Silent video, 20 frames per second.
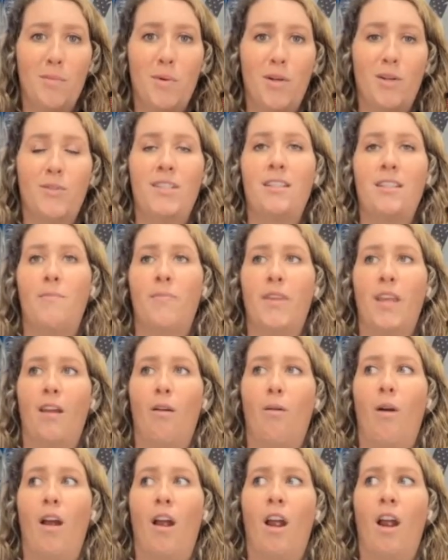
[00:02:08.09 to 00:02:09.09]
but it was
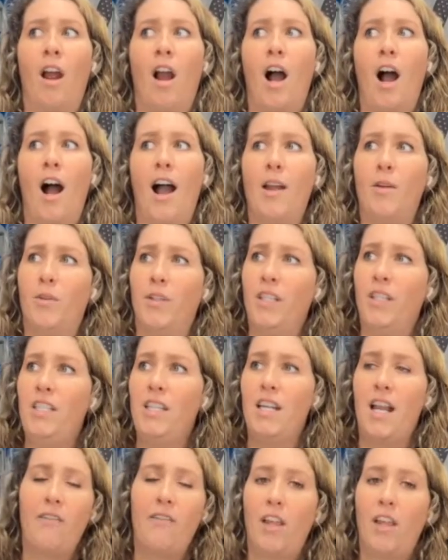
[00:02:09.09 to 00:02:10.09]
something where I really
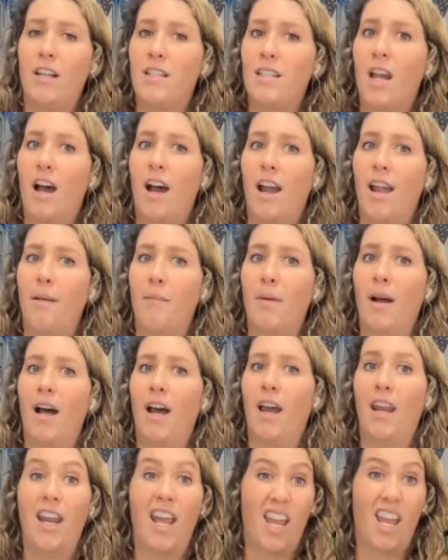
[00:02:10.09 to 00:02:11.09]
didn't have a lot of time
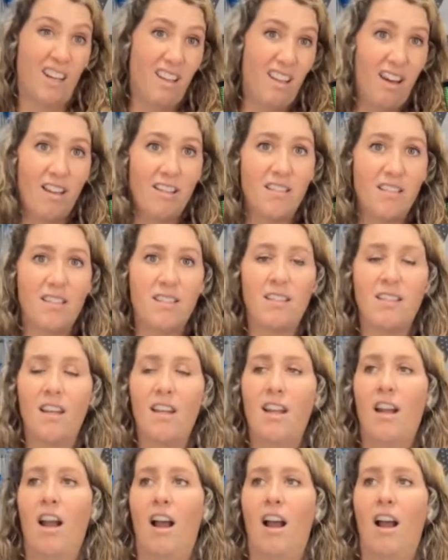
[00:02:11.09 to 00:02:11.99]
behind handguns.